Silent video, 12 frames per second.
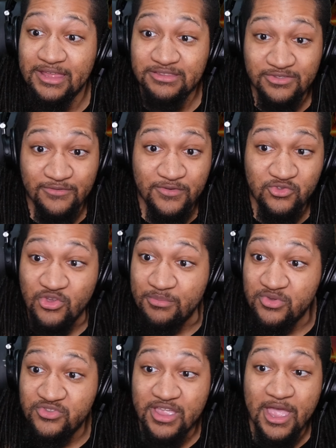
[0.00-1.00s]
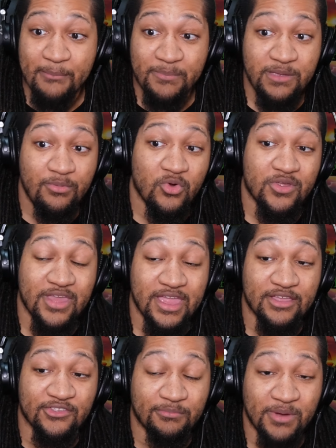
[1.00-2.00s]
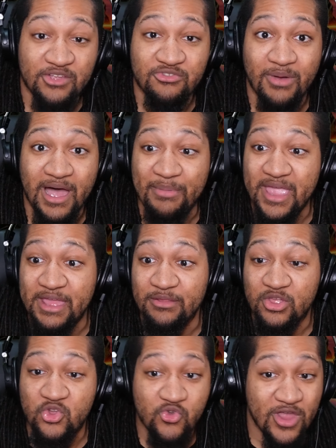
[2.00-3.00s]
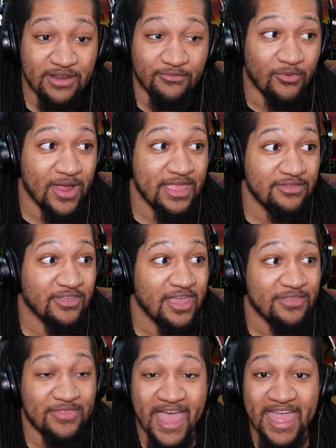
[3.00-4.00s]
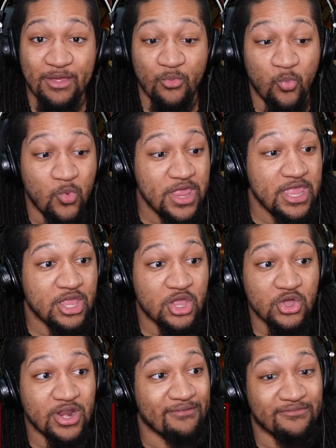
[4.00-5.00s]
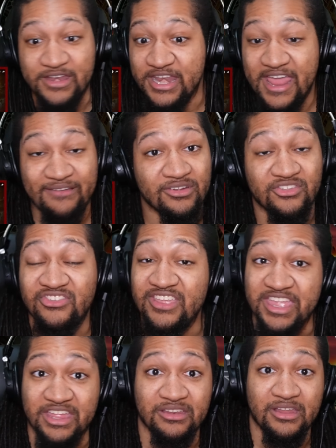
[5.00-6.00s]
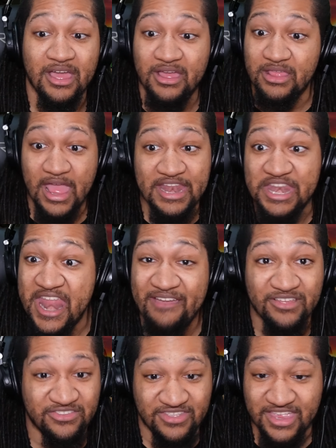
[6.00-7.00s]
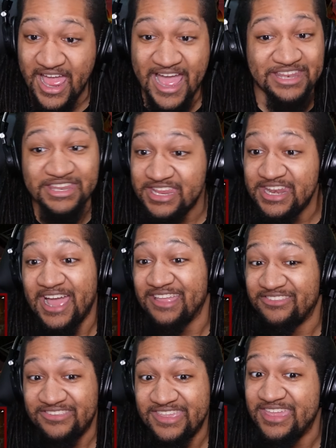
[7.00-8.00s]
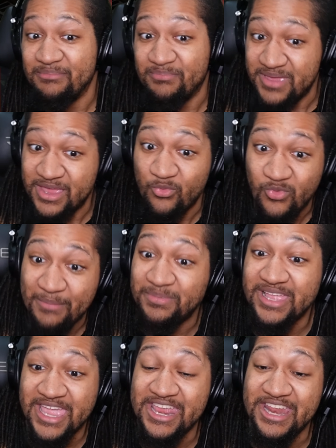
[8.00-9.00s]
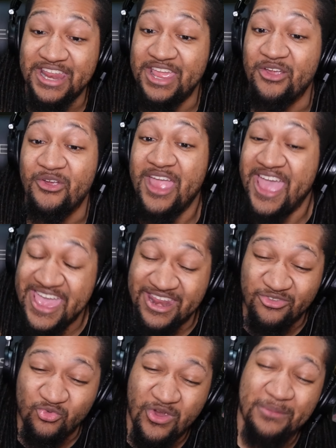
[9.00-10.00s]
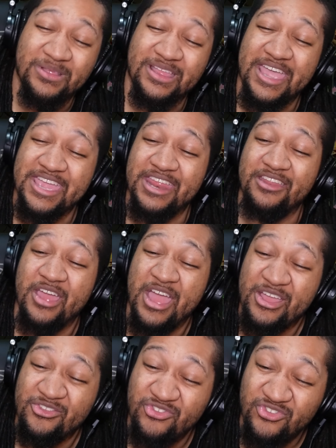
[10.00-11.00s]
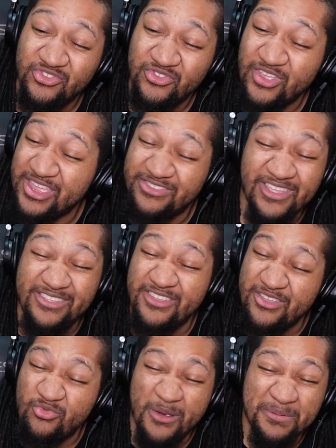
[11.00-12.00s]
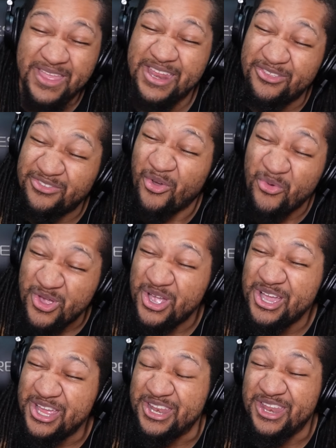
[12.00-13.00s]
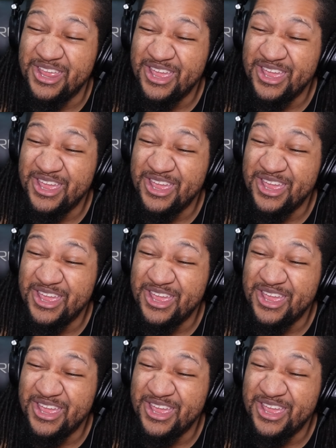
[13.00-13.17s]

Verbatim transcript: This is the future of music. People are taking SpongeBob in creative ways that we could have never seen. Never seen. I did not see it being replicated here, and it's replicated. It's, it's, it's replicated so good.